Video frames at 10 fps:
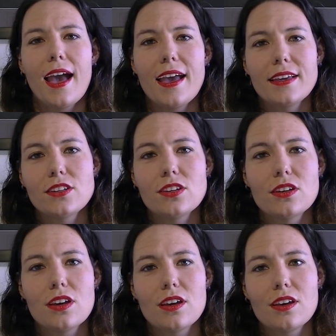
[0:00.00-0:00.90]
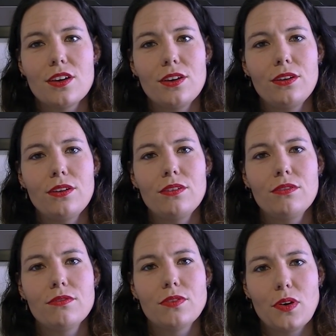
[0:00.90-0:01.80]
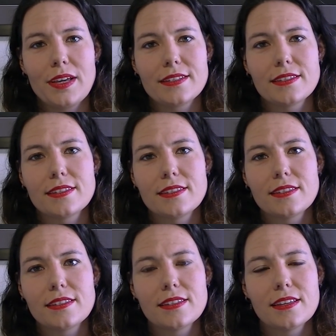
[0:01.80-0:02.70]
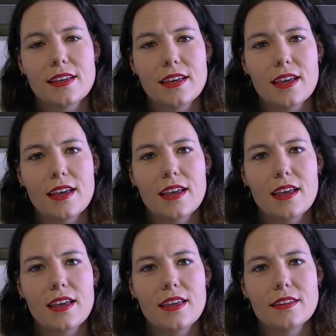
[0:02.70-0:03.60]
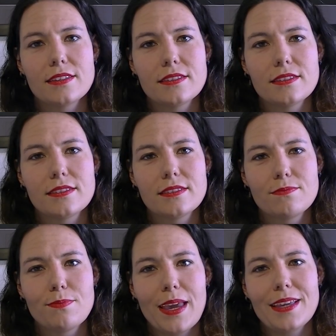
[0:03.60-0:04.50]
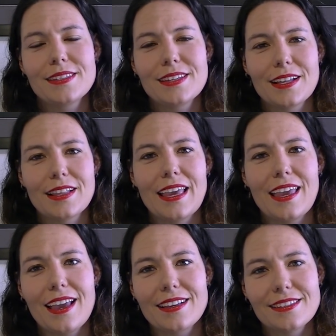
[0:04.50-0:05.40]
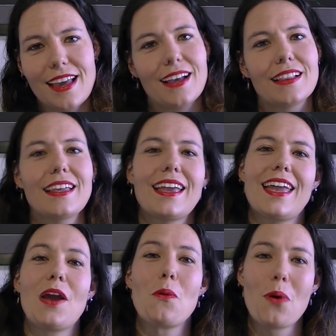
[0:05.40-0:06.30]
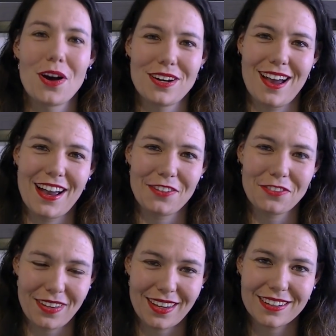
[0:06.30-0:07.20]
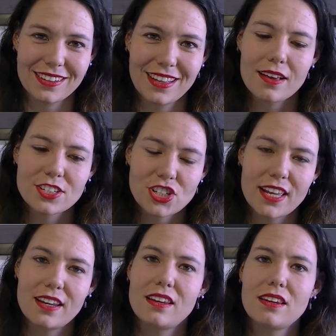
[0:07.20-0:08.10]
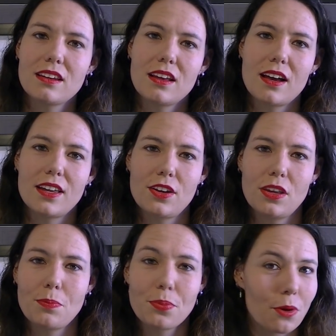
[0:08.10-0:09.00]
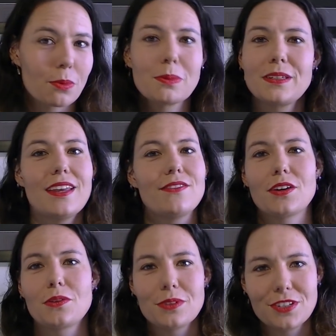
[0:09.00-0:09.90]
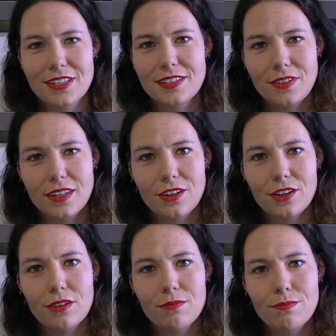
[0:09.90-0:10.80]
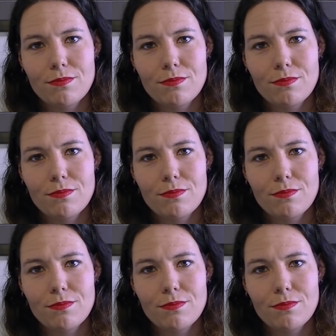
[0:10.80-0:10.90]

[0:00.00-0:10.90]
And her voice is basically exactly what I feel. Shannon, I know you're probably never going to watch this video,